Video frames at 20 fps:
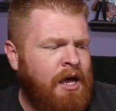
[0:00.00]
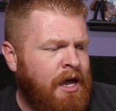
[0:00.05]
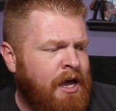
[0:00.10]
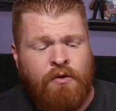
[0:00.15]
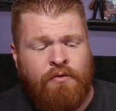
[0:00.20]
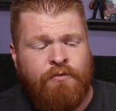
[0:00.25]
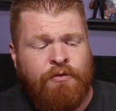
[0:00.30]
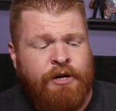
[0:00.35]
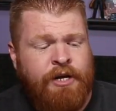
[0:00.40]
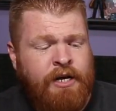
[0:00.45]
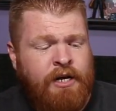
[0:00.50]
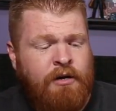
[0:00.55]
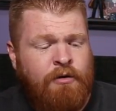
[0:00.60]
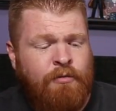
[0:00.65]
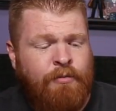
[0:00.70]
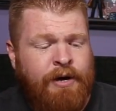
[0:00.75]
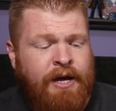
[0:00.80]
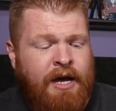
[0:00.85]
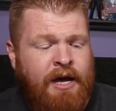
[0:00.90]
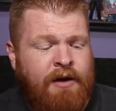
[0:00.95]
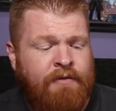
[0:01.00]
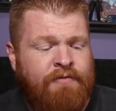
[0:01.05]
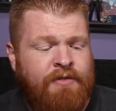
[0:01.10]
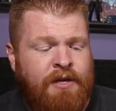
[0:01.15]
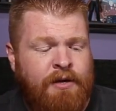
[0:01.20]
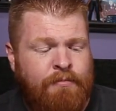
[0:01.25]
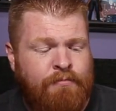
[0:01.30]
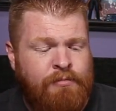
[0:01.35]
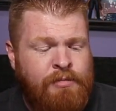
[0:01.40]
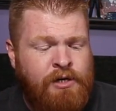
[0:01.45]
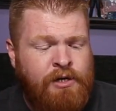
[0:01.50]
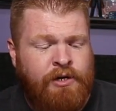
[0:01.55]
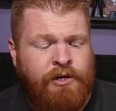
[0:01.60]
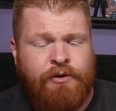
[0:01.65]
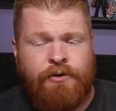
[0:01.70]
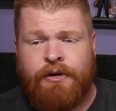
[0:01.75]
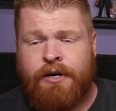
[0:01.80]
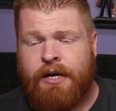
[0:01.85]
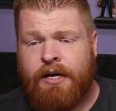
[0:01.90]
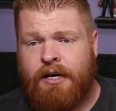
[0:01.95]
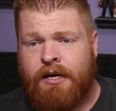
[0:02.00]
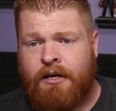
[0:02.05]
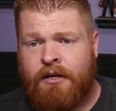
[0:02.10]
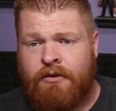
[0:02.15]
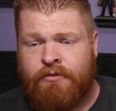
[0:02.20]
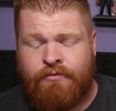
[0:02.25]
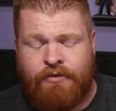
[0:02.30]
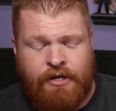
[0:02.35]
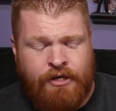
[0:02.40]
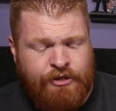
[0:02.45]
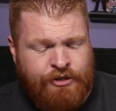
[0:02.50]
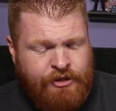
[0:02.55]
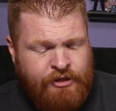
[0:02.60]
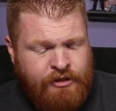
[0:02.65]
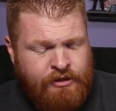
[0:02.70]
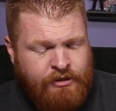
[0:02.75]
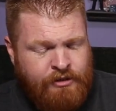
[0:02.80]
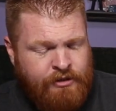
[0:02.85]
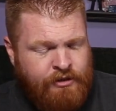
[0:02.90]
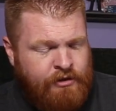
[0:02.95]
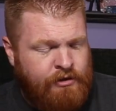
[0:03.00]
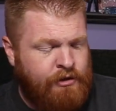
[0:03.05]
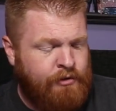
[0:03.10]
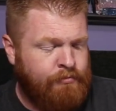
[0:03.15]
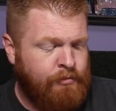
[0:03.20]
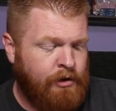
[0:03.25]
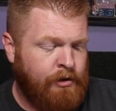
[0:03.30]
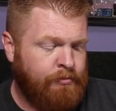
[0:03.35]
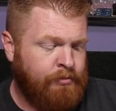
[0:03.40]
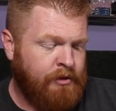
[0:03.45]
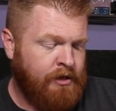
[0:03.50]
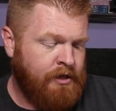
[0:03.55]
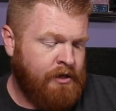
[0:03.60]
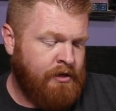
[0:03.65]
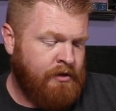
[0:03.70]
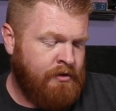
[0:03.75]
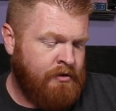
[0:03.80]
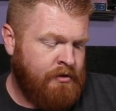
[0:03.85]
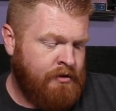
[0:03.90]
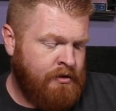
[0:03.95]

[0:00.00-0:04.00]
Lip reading: Over here we have the Merkury Innovations smart plug.